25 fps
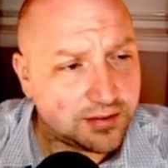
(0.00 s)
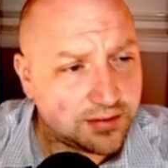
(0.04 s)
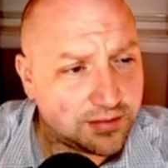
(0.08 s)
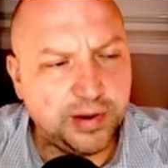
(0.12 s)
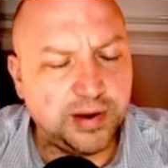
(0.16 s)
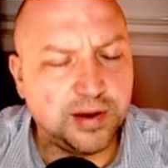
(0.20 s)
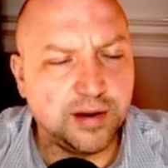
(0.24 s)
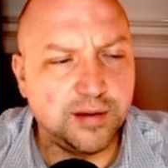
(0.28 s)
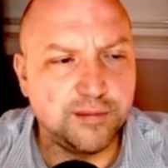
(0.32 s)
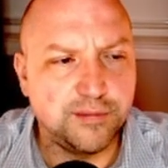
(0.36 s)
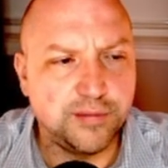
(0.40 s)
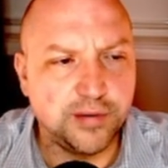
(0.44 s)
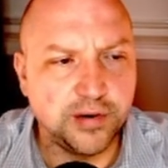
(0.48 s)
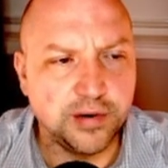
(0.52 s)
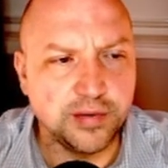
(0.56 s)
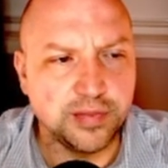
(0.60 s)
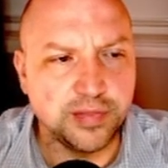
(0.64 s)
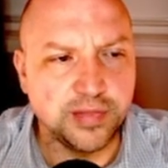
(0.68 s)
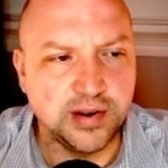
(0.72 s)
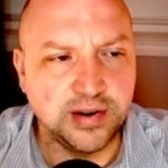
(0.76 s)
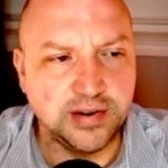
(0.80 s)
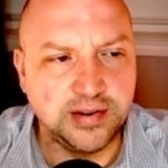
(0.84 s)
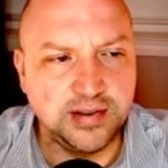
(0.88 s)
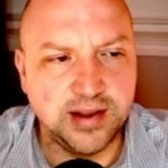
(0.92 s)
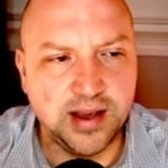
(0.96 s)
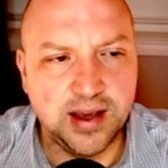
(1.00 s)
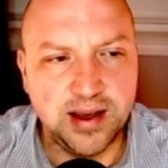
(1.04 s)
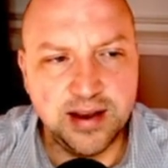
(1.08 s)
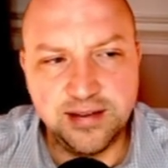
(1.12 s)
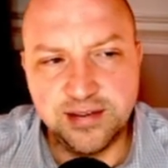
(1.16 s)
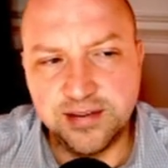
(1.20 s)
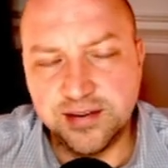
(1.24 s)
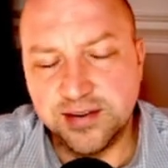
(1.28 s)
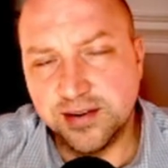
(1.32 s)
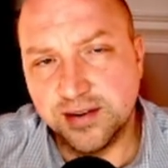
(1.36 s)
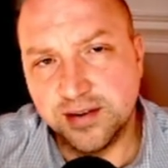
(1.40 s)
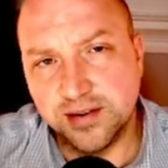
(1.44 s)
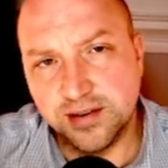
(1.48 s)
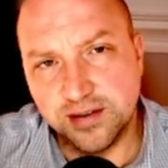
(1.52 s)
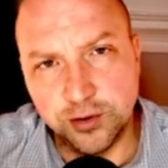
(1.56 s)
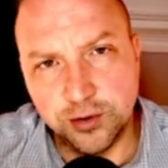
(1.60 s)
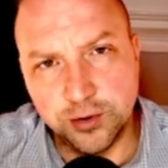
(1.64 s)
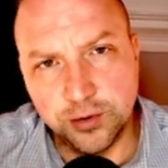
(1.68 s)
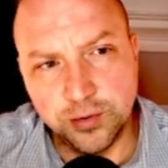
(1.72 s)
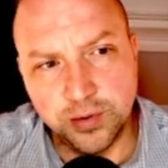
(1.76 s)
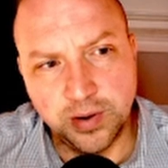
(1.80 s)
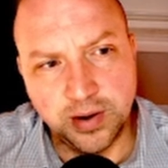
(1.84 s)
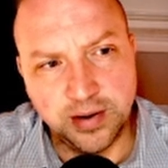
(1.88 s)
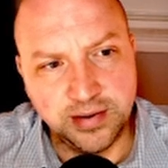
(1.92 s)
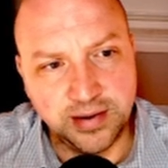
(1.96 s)
We convert the date
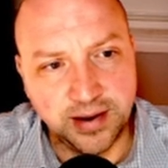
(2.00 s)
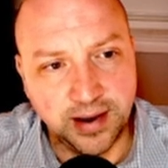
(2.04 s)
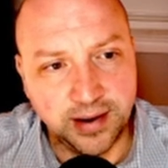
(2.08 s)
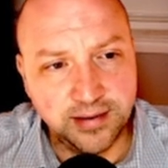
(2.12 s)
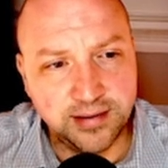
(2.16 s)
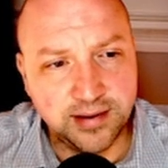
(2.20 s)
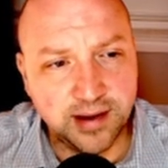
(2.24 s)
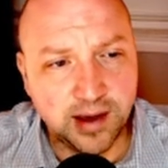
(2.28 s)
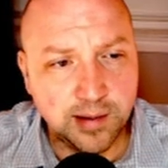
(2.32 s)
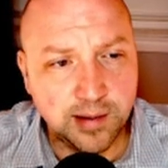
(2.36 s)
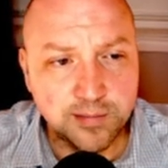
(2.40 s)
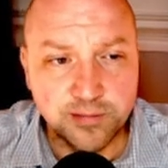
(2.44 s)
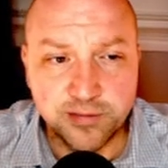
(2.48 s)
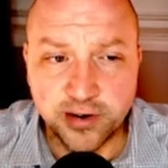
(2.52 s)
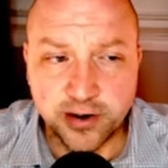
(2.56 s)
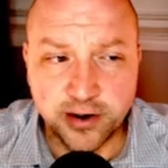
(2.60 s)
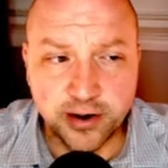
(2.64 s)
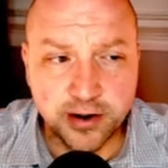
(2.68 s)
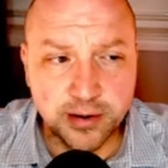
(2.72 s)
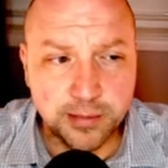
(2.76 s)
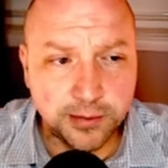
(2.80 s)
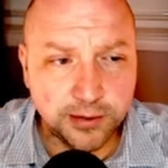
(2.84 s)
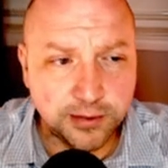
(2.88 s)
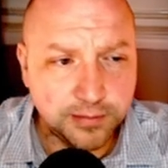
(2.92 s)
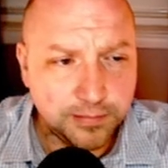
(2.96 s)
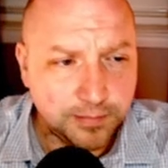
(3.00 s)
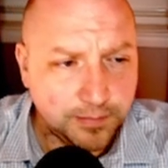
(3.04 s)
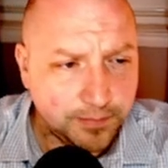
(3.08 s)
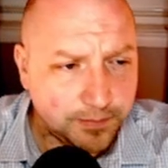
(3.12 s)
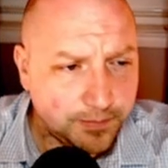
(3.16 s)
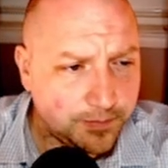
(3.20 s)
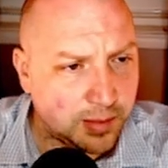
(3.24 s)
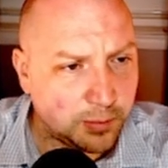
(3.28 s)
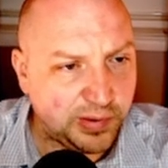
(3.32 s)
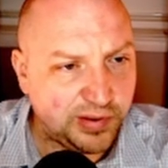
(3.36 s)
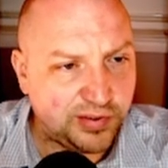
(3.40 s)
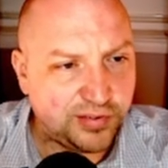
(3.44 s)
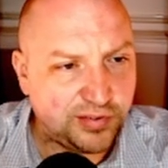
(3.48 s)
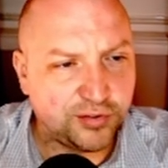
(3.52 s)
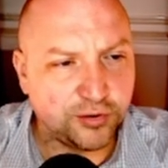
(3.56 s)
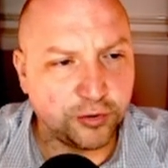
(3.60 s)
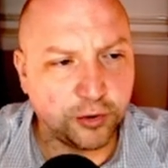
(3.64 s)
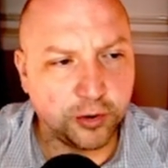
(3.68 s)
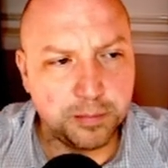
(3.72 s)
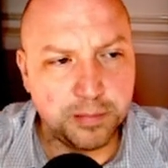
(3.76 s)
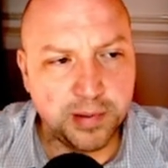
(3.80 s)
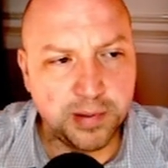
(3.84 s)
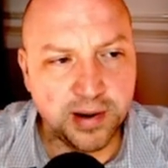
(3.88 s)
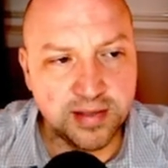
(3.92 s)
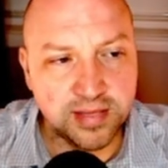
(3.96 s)
to a datetime variable, and then we
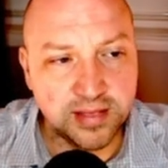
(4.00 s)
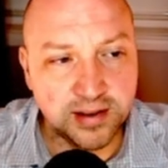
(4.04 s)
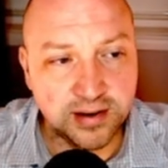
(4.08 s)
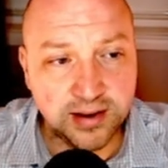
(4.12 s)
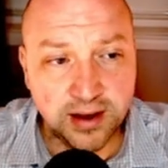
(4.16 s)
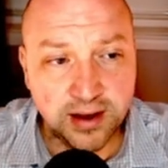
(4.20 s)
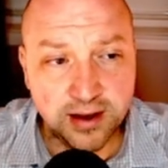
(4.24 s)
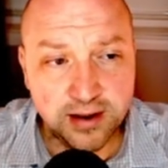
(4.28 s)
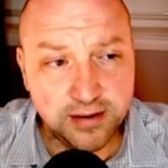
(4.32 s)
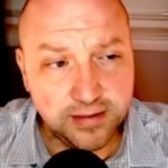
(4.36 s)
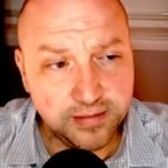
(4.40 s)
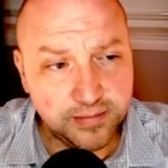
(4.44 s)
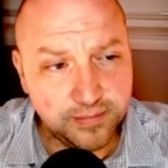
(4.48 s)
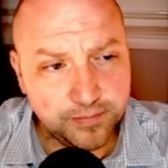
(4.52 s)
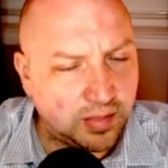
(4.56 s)
sort by the date.